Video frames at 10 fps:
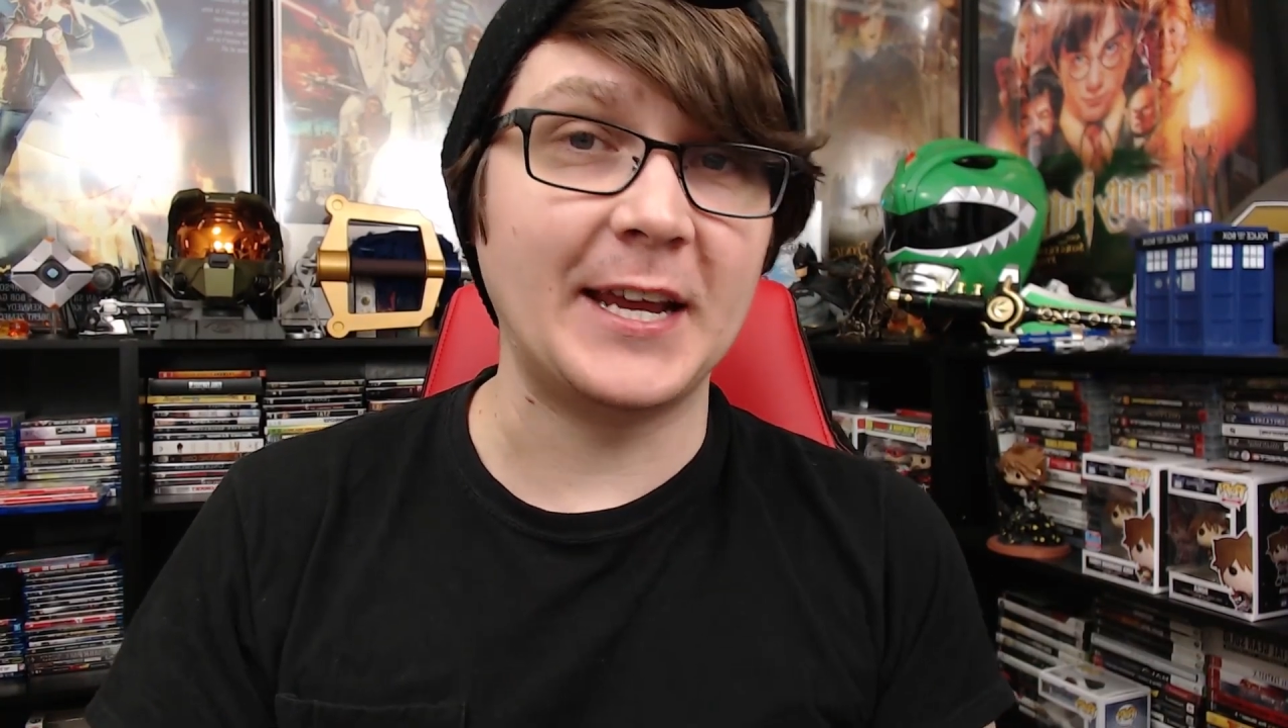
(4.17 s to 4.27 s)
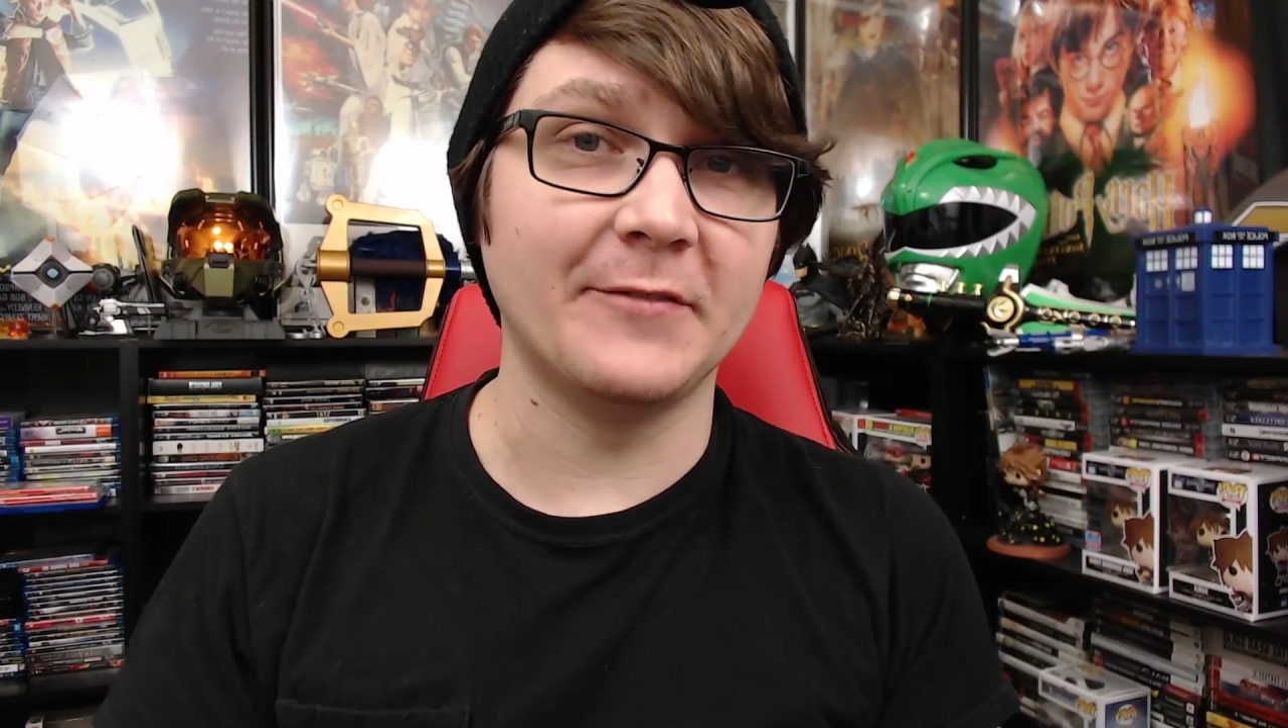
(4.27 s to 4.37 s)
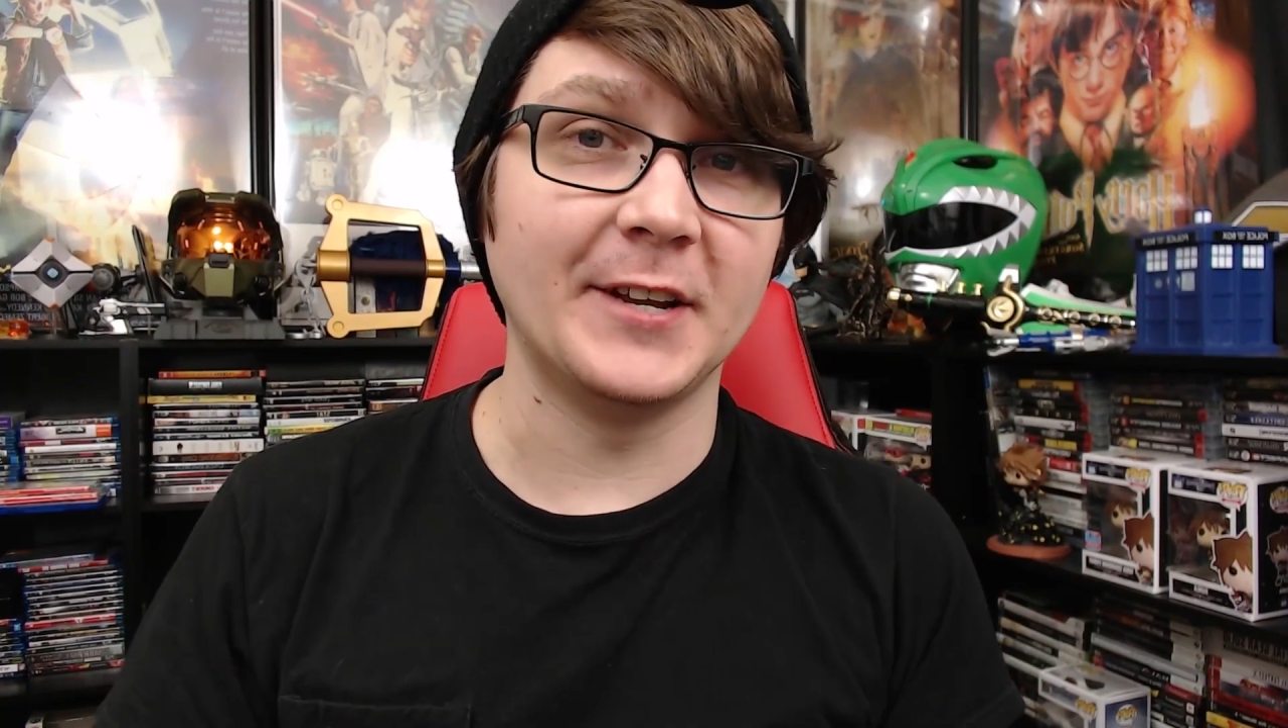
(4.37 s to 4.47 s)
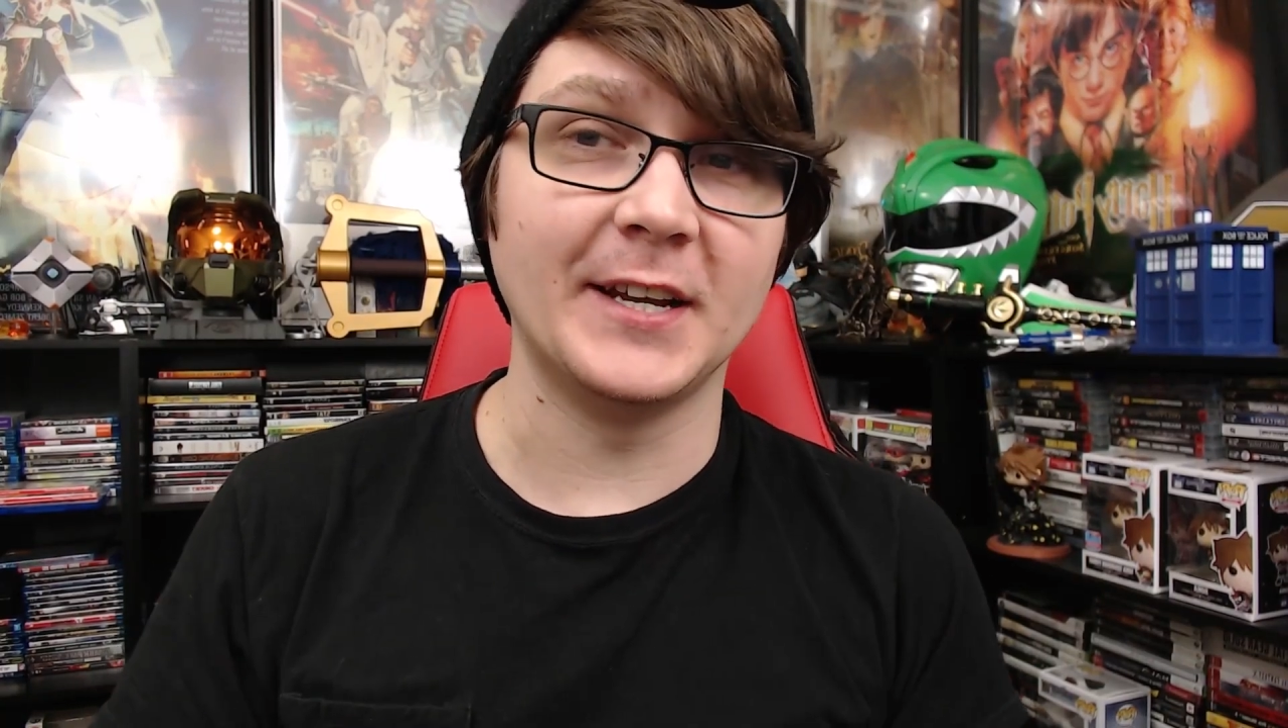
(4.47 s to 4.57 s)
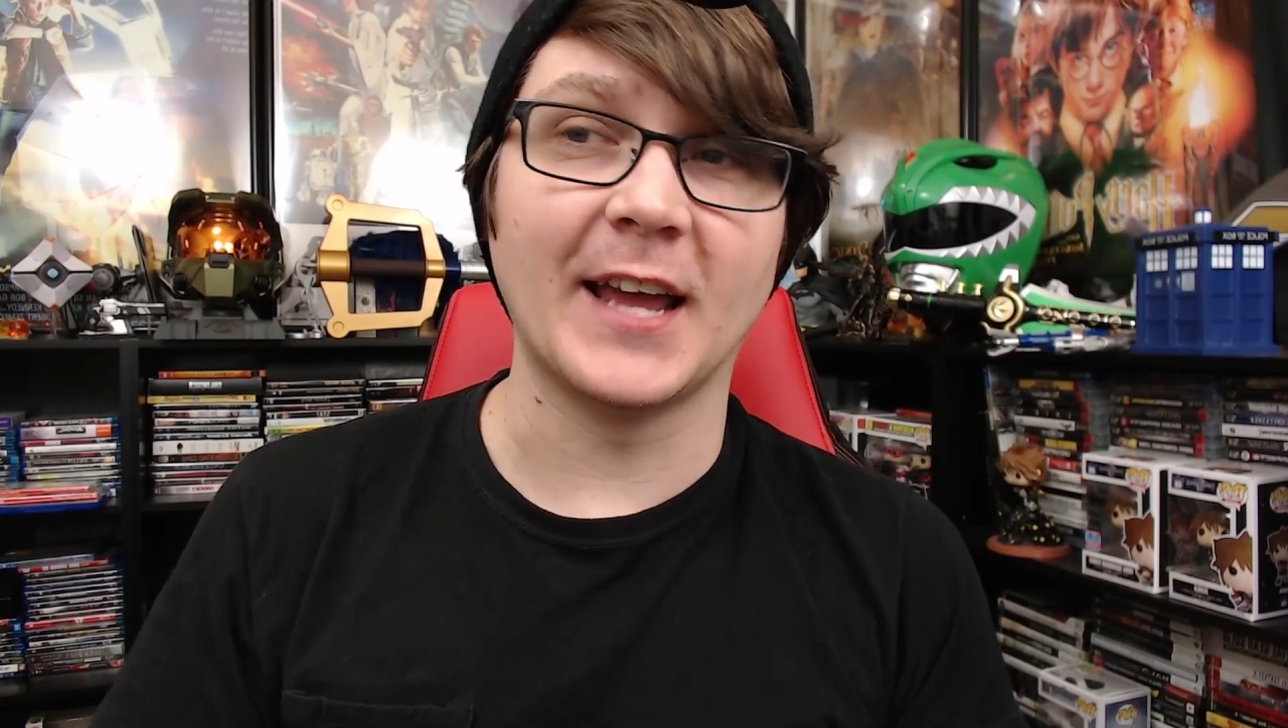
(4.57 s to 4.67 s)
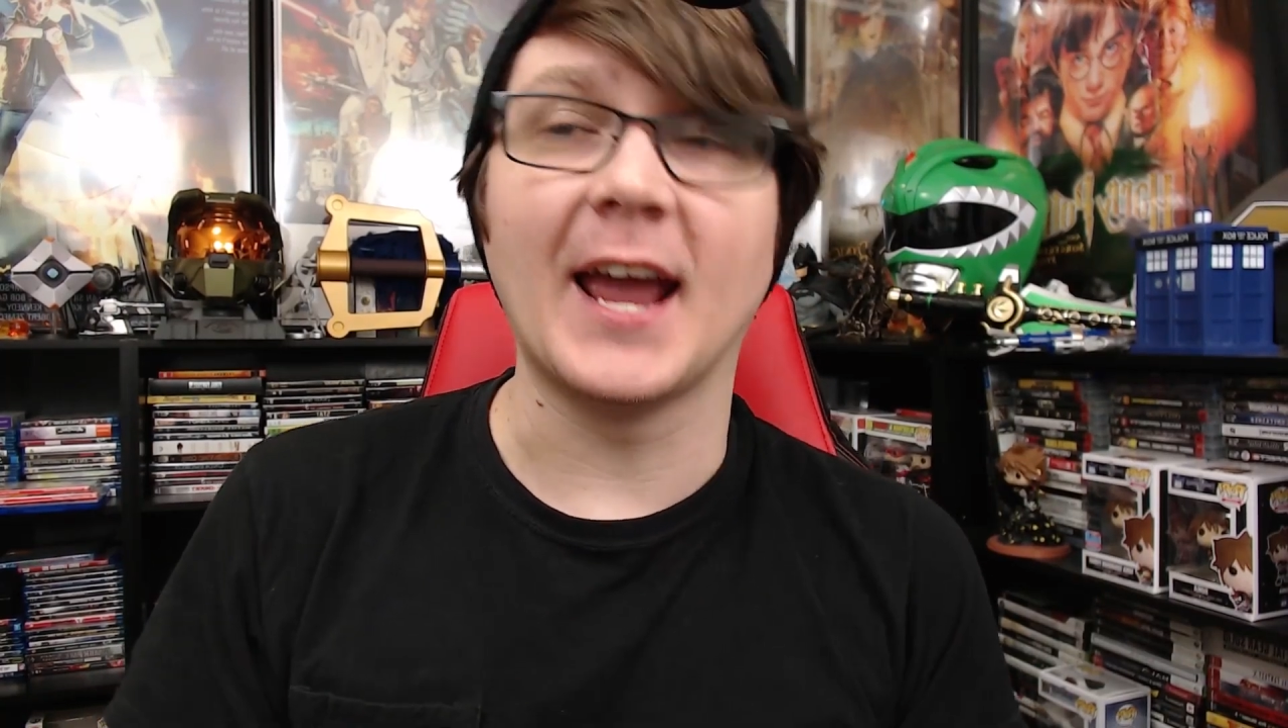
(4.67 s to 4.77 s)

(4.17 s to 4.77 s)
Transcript: evening